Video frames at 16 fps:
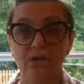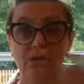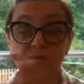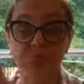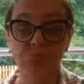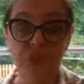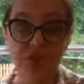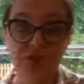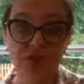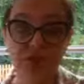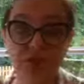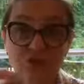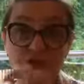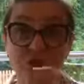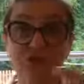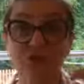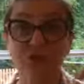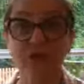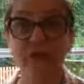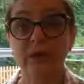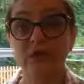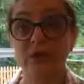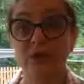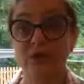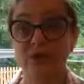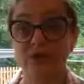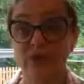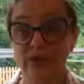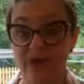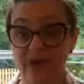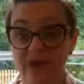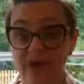you finish to talk about your
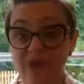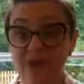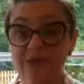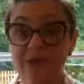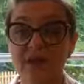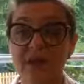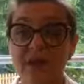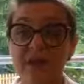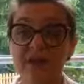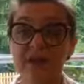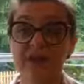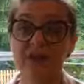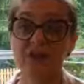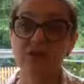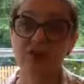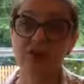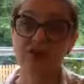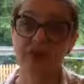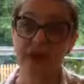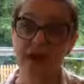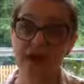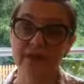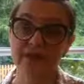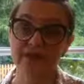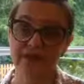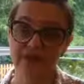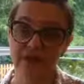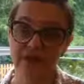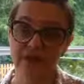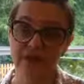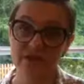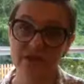values, then your
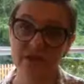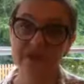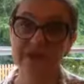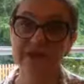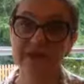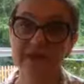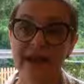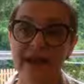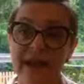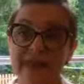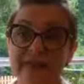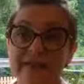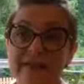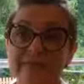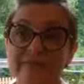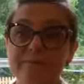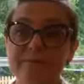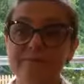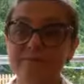partner can,